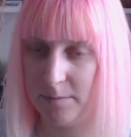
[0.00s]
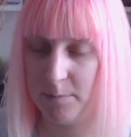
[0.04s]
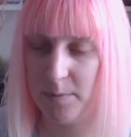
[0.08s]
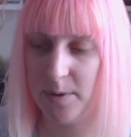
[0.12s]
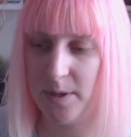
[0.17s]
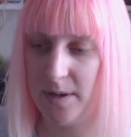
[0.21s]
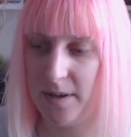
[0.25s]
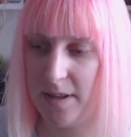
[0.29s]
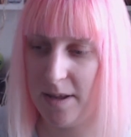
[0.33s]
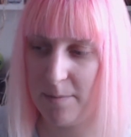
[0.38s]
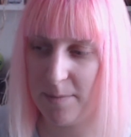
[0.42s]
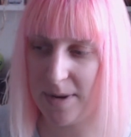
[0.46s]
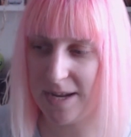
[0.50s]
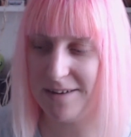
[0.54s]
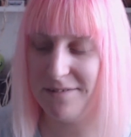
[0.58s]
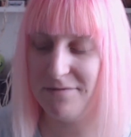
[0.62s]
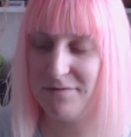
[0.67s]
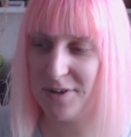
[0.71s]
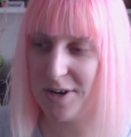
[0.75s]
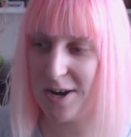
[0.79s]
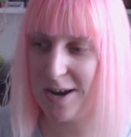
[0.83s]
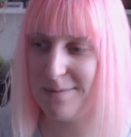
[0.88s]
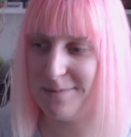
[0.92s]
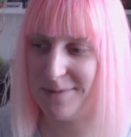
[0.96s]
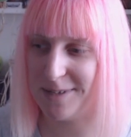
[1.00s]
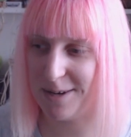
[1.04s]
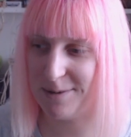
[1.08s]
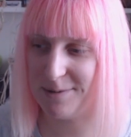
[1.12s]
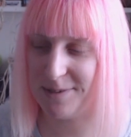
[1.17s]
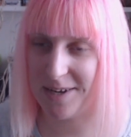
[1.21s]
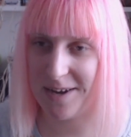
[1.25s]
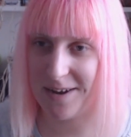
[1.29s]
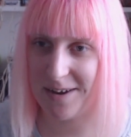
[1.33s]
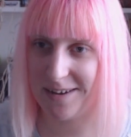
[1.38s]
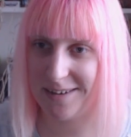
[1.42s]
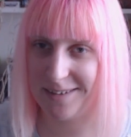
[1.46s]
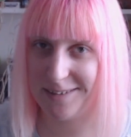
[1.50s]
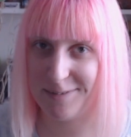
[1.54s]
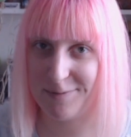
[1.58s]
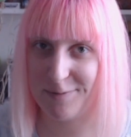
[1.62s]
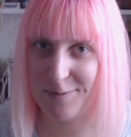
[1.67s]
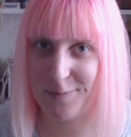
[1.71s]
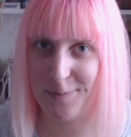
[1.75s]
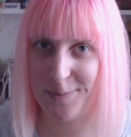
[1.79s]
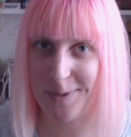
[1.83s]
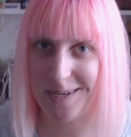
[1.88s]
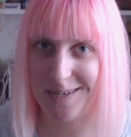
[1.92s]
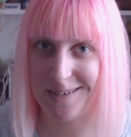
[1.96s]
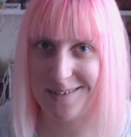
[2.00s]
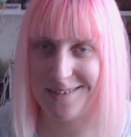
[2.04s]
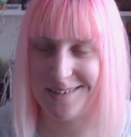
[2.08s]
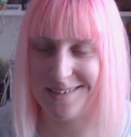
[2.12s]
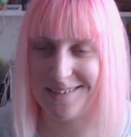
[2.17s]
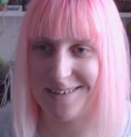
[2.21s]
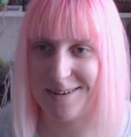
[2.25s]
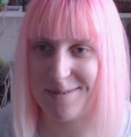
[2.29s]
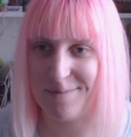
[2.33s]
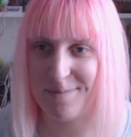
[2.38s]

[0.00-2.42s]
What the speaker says: But the amount of times I was asked for pictures,